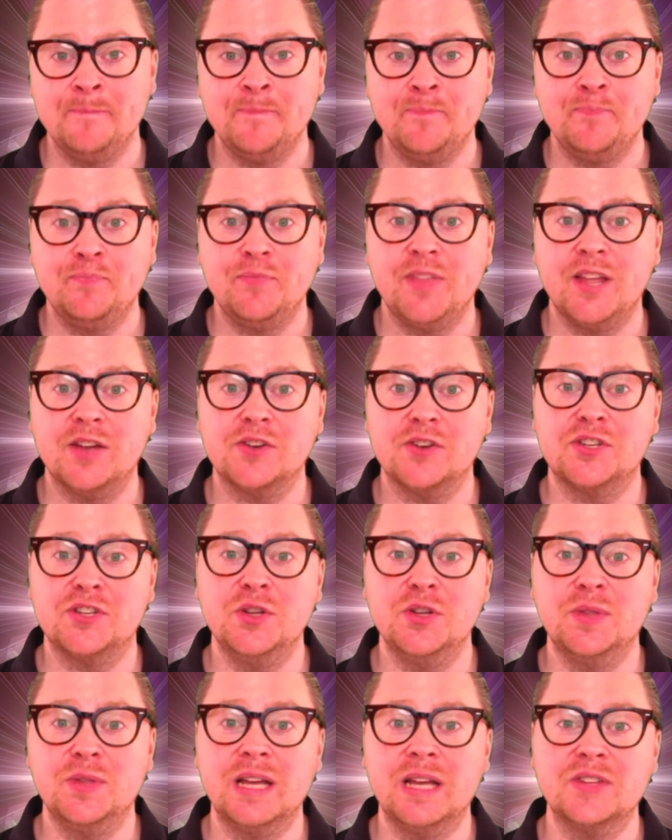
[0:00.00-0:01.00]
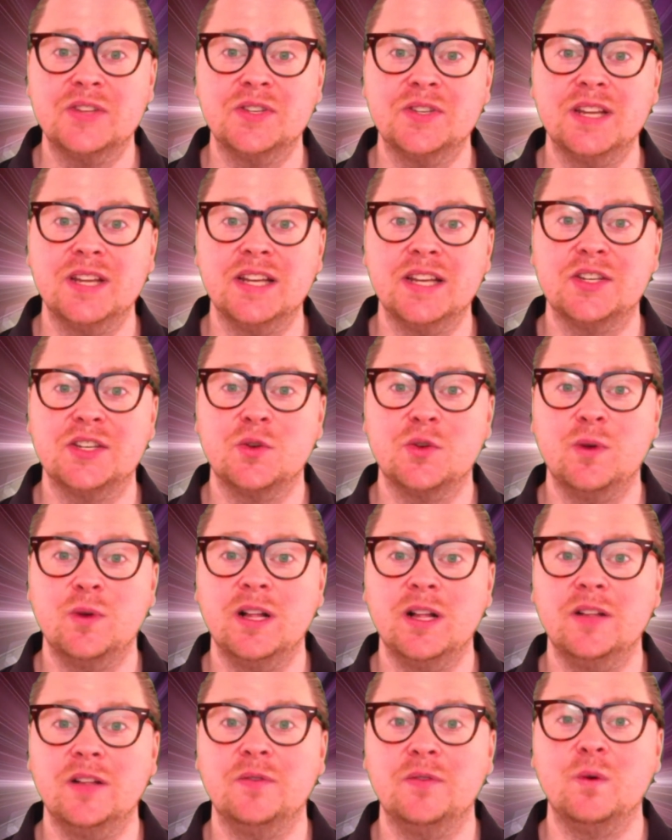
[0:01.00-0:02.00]
Now
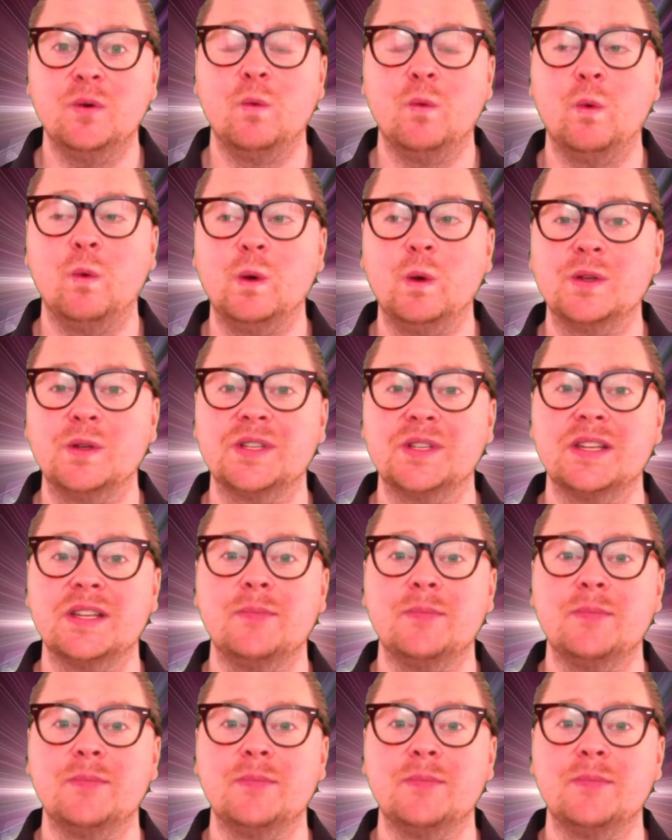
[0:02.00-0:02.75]
2012 was